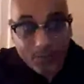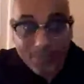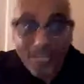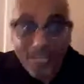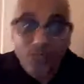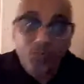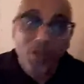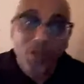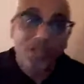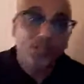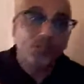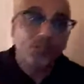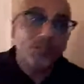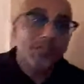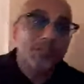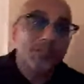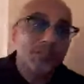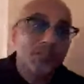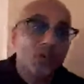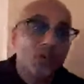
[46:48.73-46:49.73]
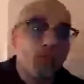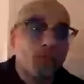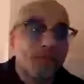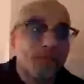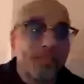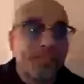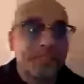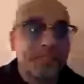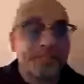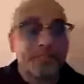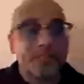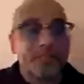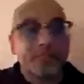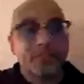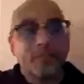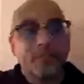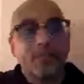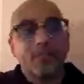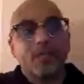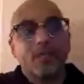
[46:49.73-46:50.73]
That's why you need to know business.
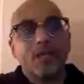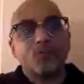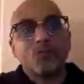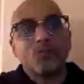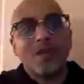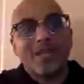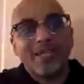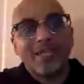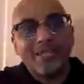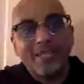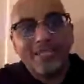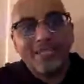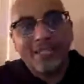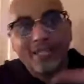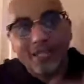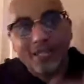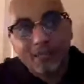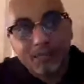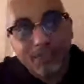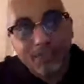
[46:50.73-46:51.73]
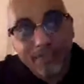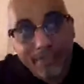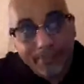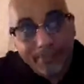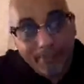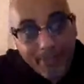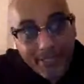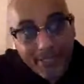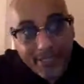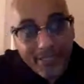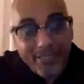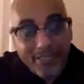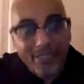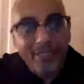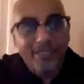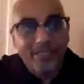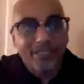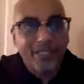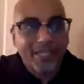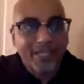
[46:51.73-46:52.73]
That's why they need to come see me,
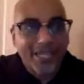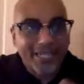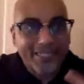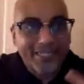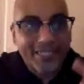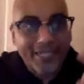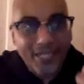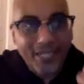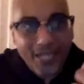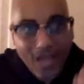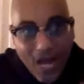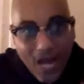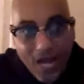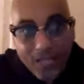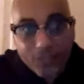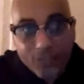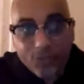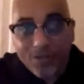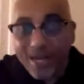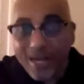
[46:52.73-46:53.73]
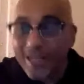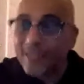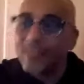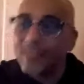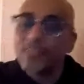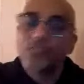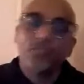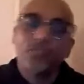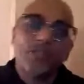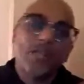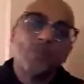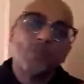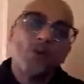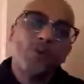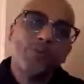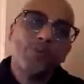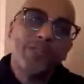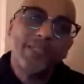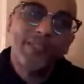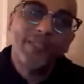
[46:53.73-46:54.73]
look at their contract, so they
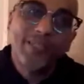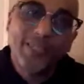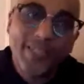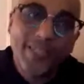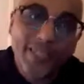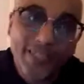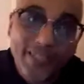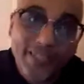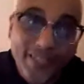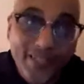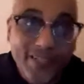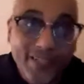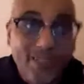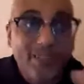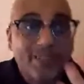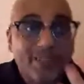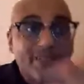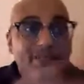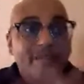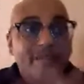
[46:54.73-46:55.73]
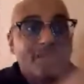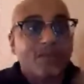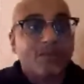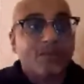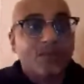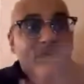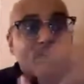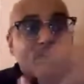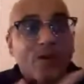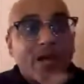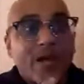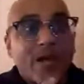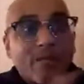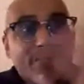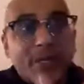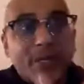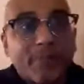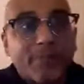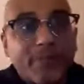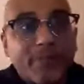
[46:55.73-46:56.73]
won't be getting rammed
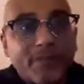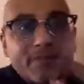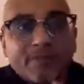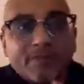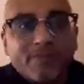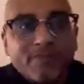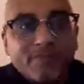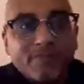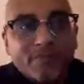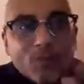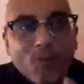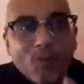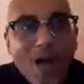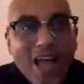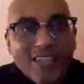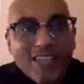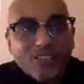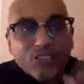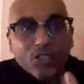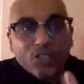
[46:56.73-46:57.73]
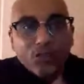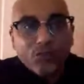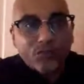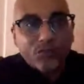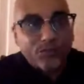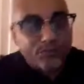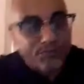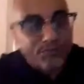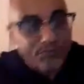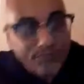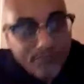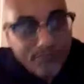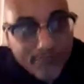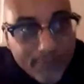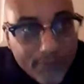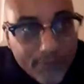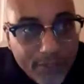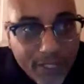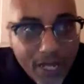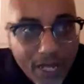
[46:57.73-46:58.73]
up the wazoo.
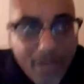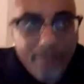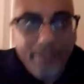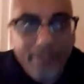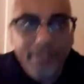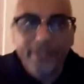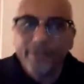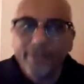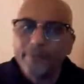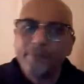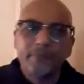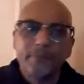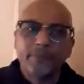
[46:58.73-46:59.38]
You know what I mean?